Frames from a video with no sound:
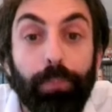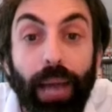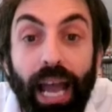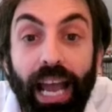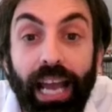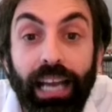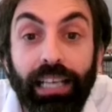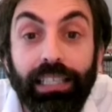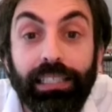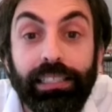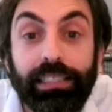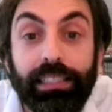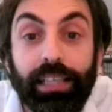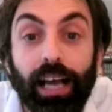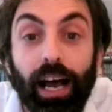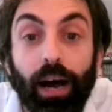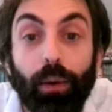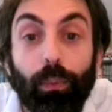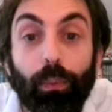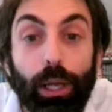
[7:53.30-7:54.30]
banks
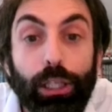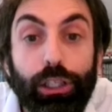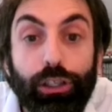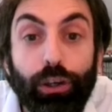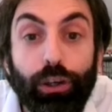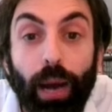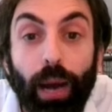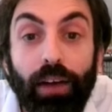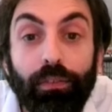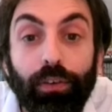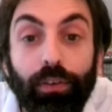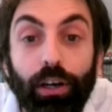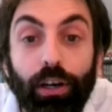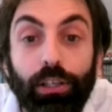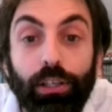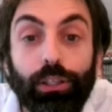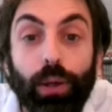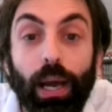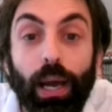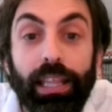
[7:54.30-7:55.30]

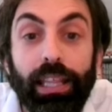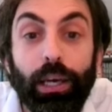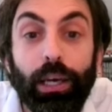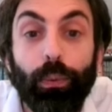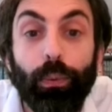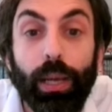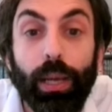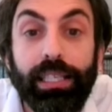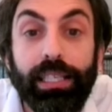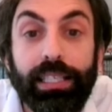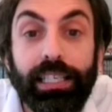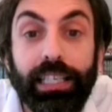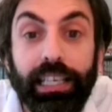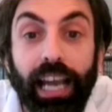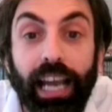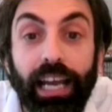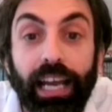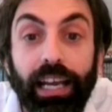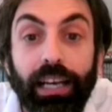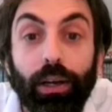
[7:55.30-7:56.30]
whatsoever. So I think once
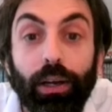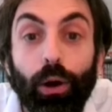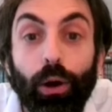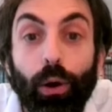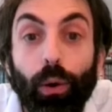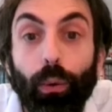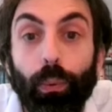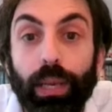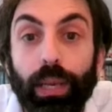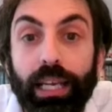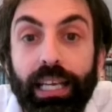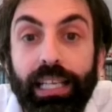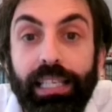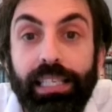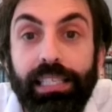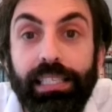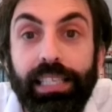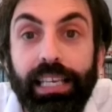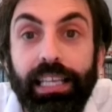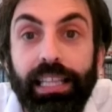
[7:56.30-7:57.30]
again, we can
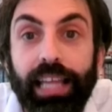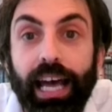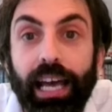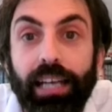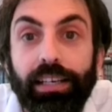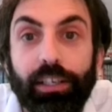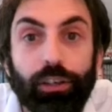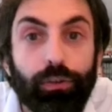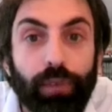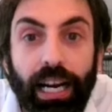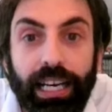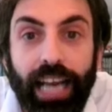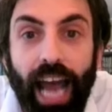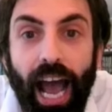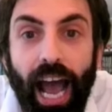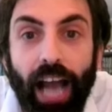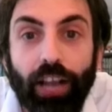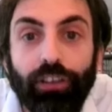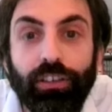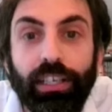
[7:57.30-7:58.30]
see that direct
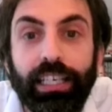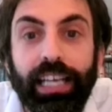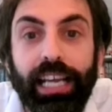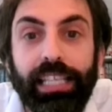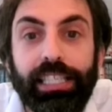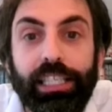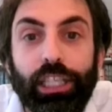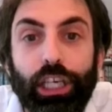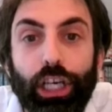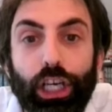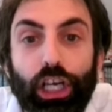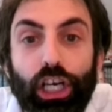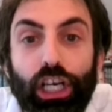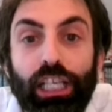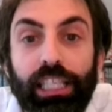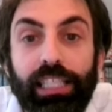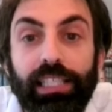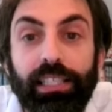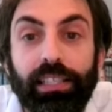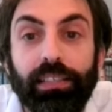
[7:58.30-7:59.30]
action gets the
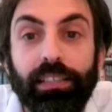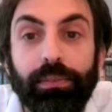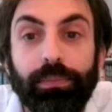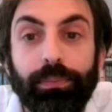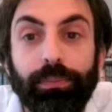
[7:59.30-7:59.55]
goods.